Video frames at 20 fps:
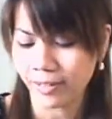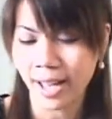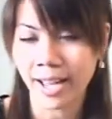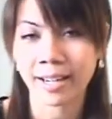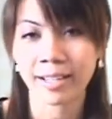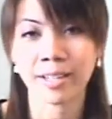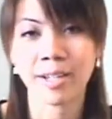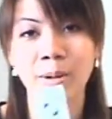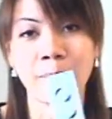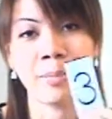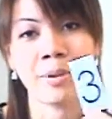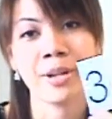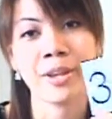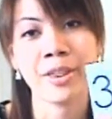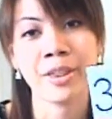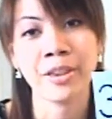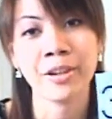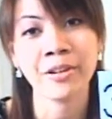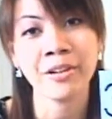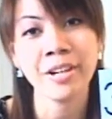Fact
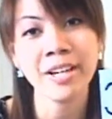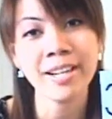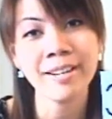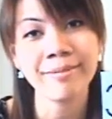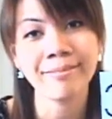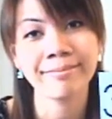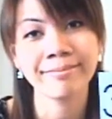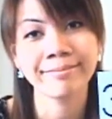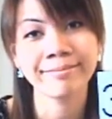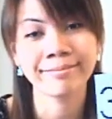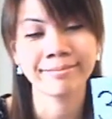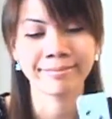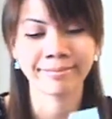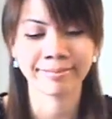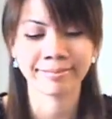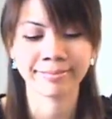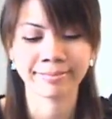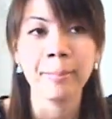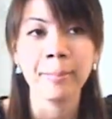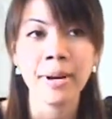number three,
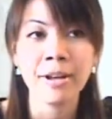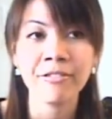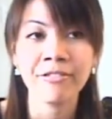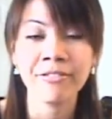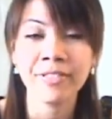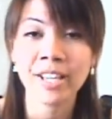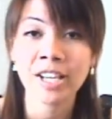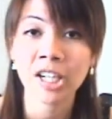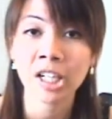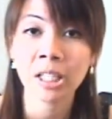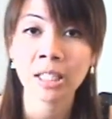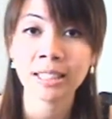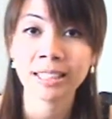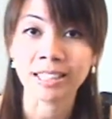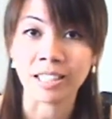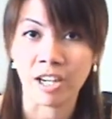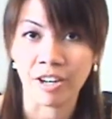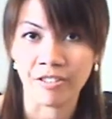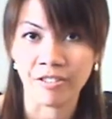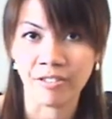my
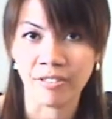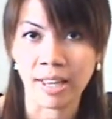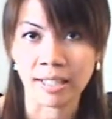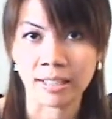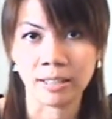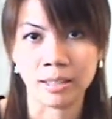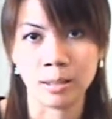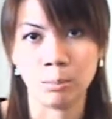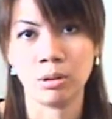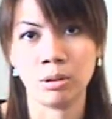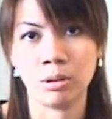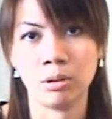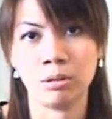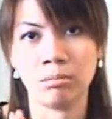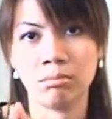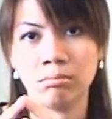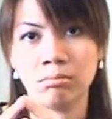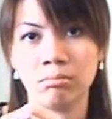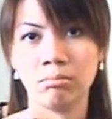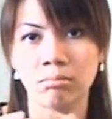fingers are flexible.
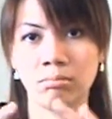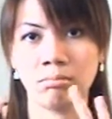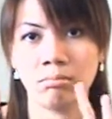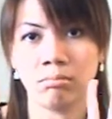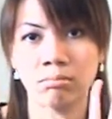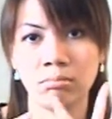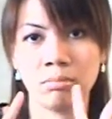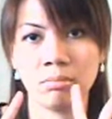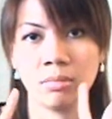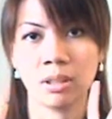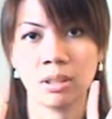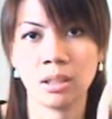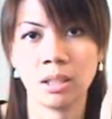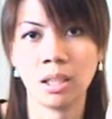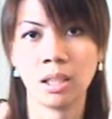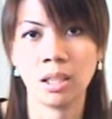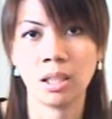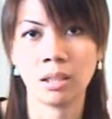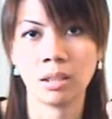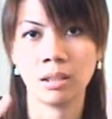
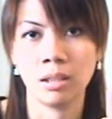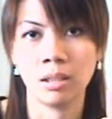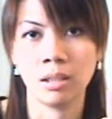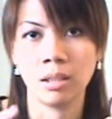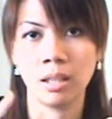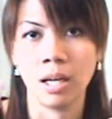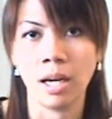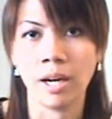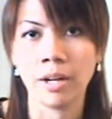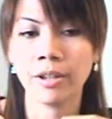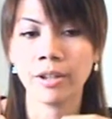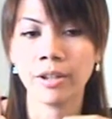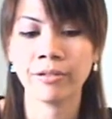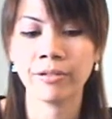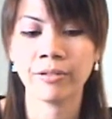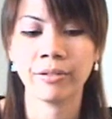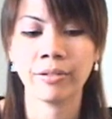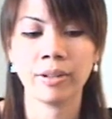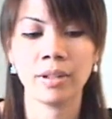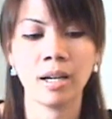It's like, I don't
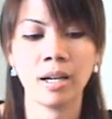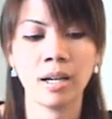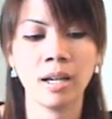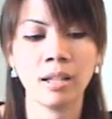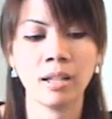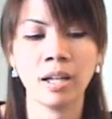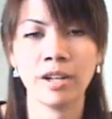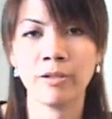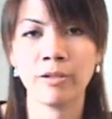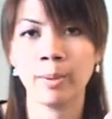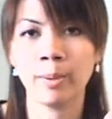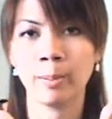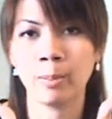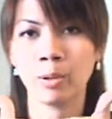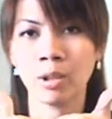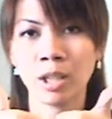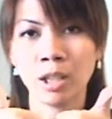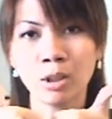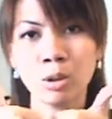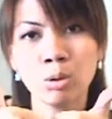know if a lot of
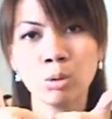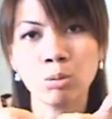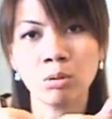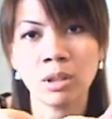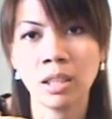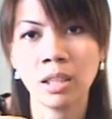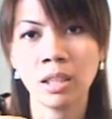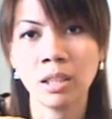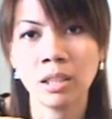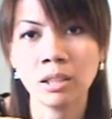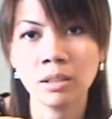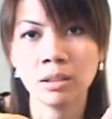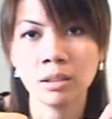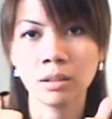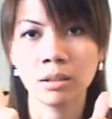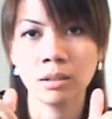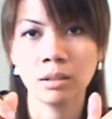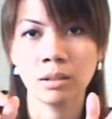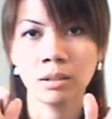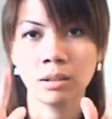people can do this.